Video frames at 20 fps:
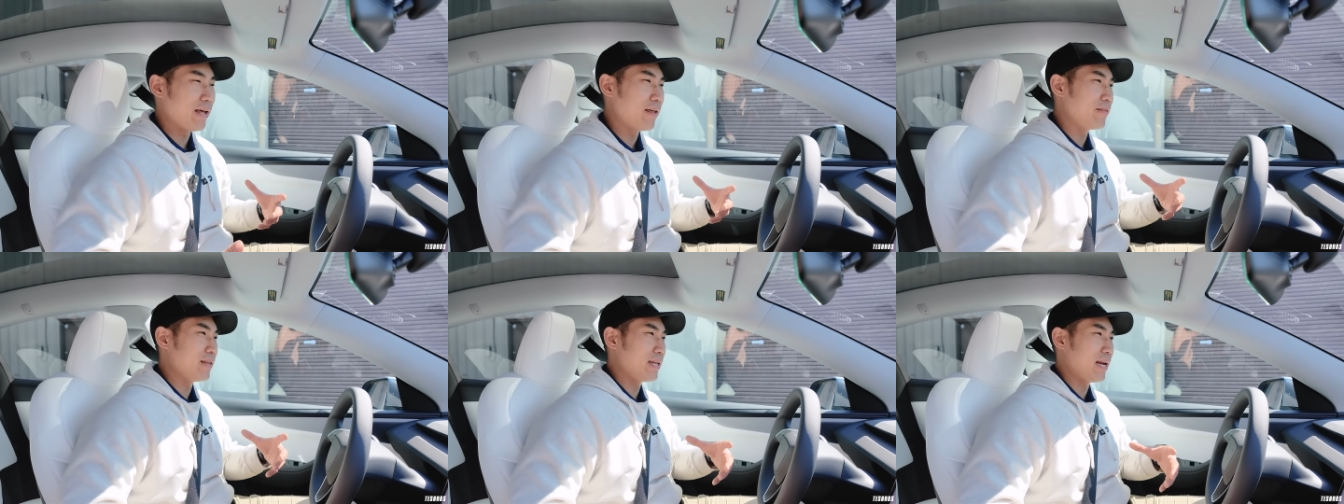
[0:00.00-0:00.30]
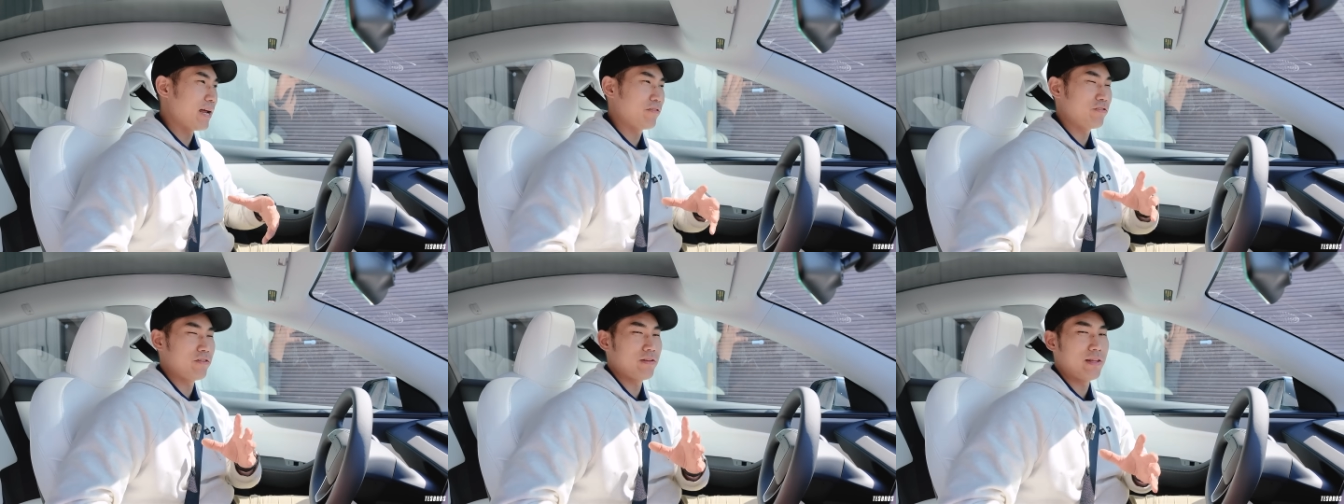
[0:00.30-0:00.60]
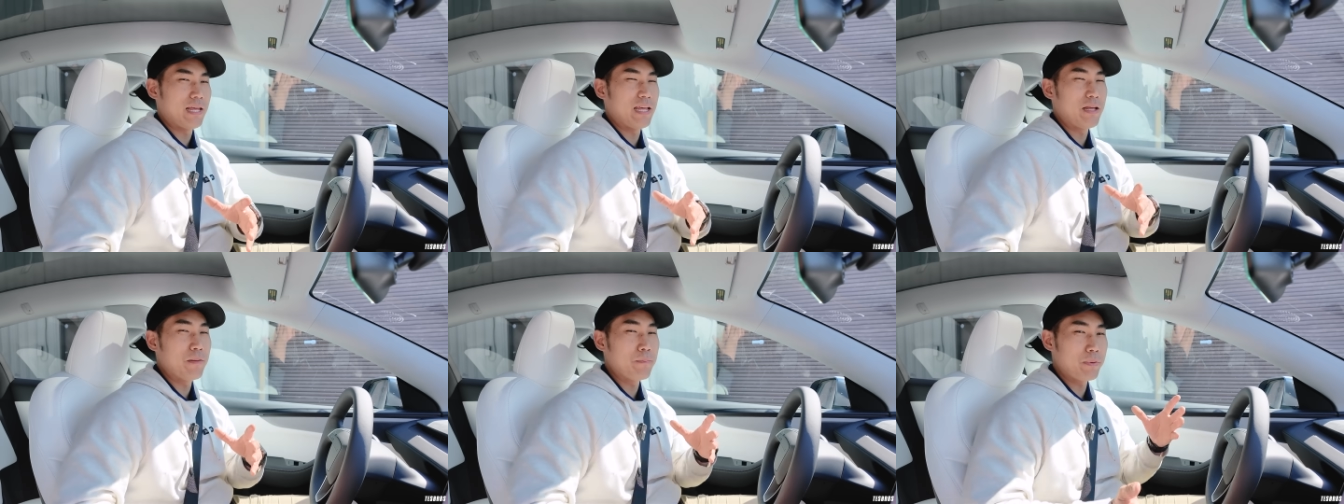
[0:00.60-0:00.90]
and then after
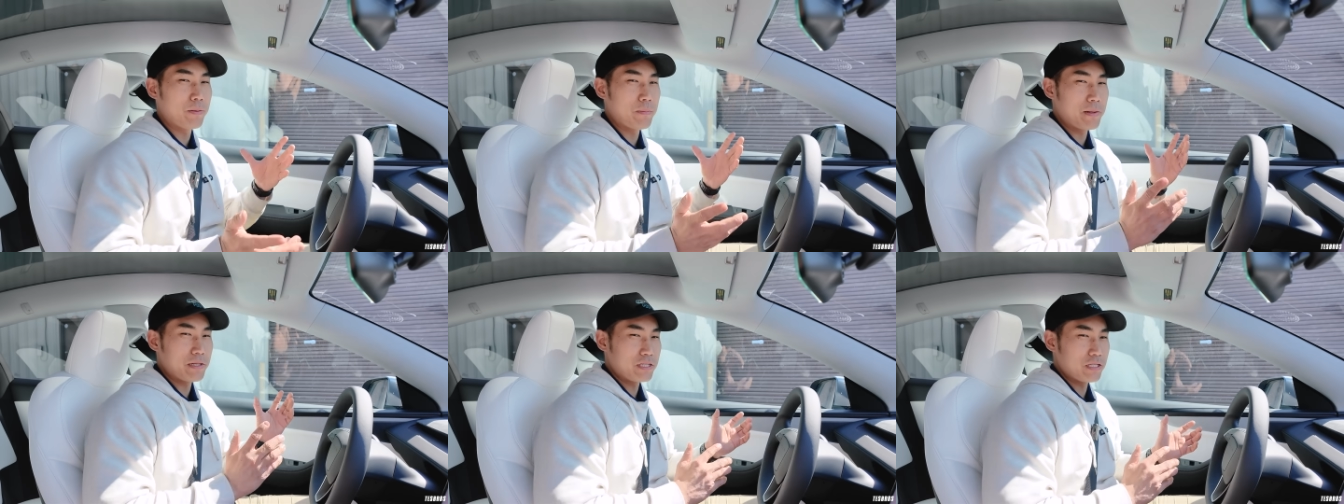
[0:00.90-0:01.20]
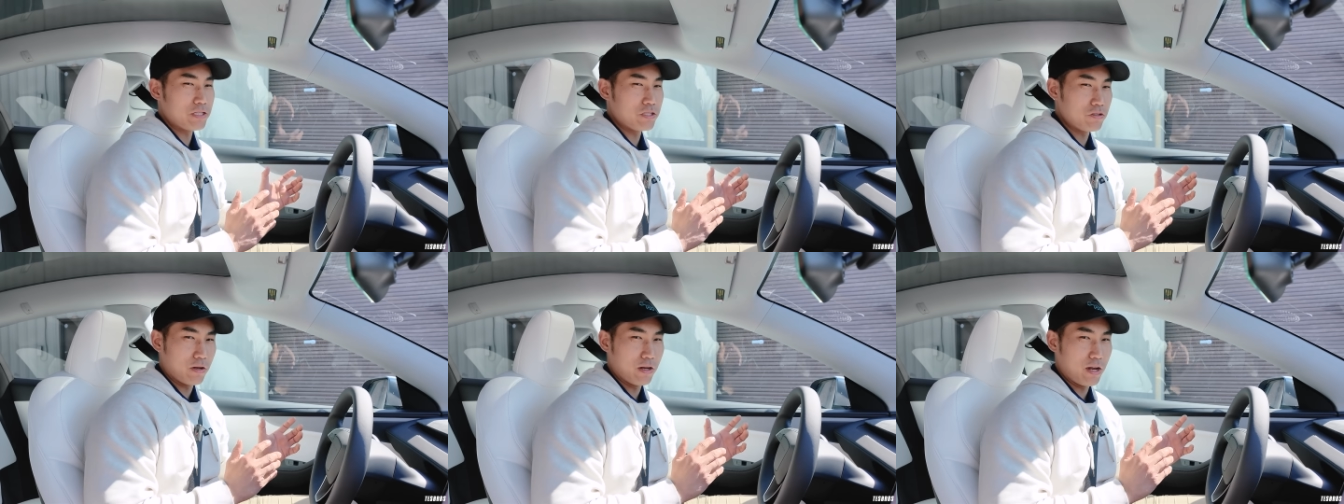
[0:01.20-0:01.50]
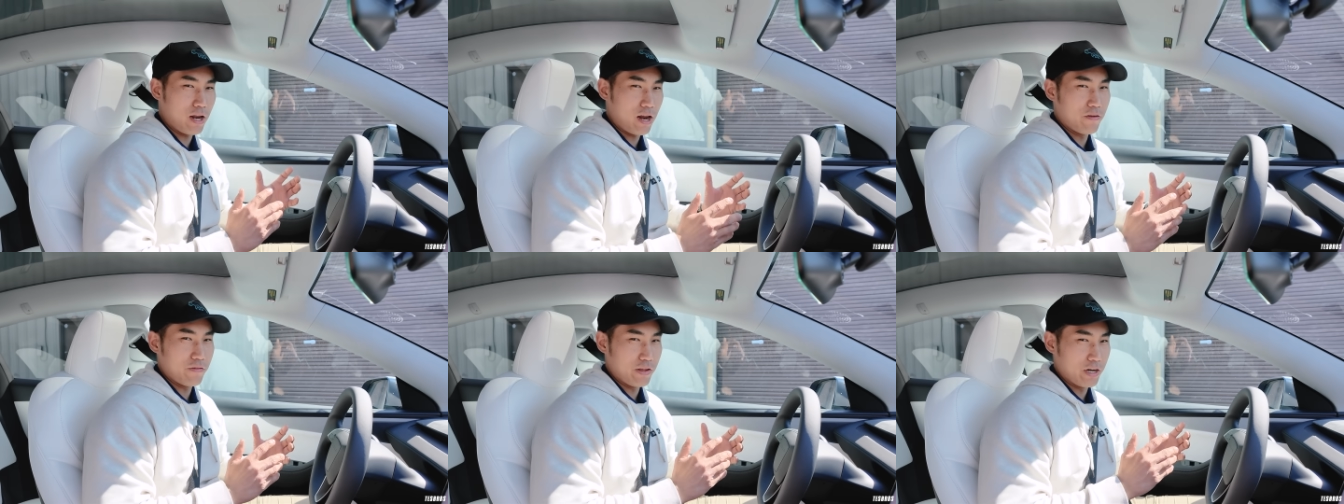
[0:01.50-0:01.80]
they implement it to a
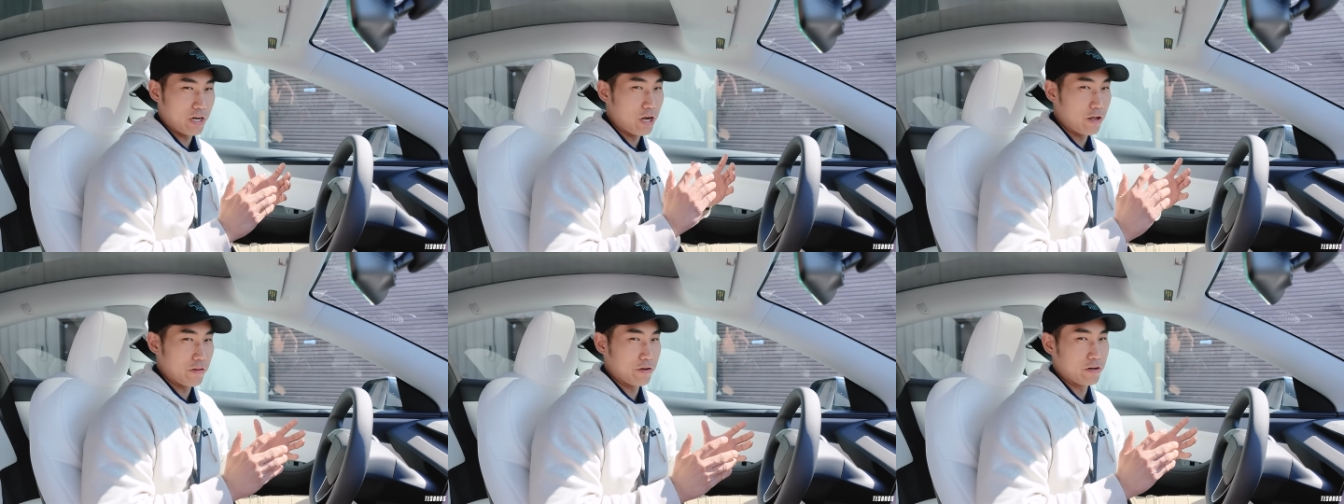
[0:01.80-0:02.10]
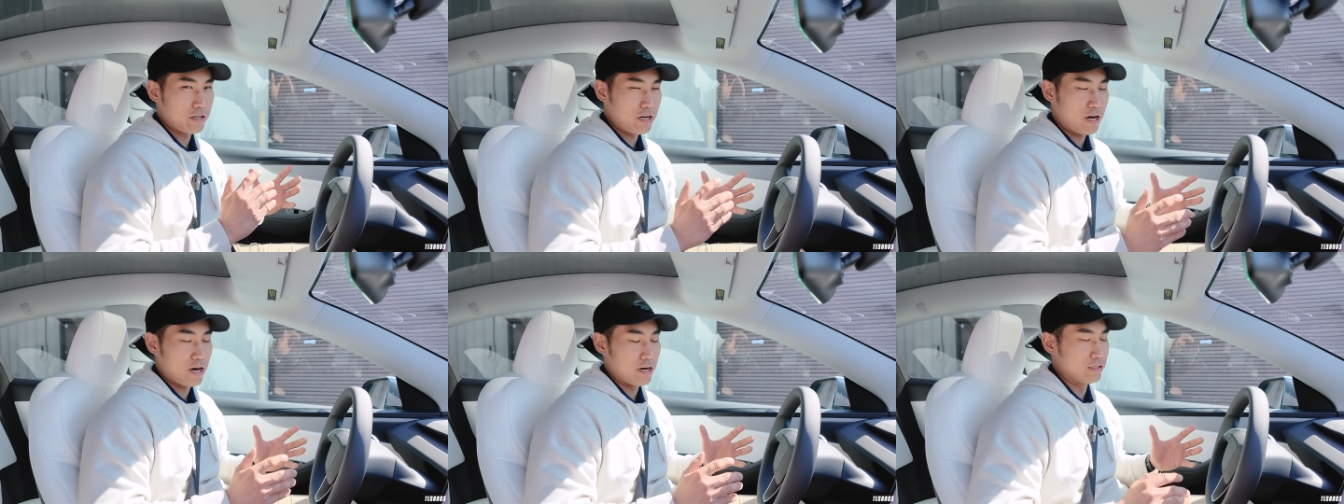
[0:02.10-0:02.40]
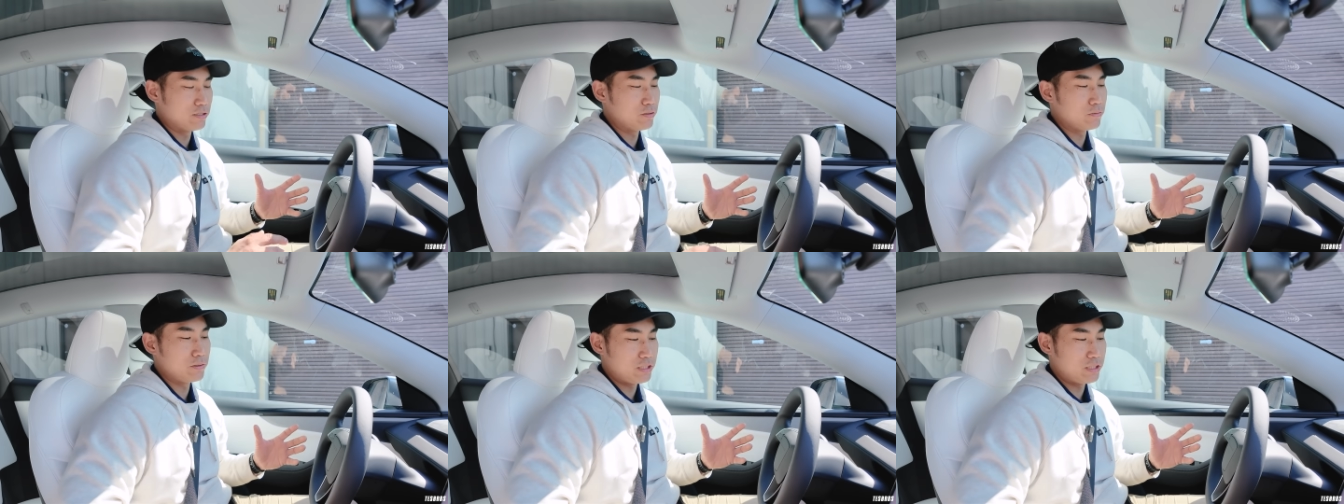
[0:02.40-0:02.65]
lot of their other cars,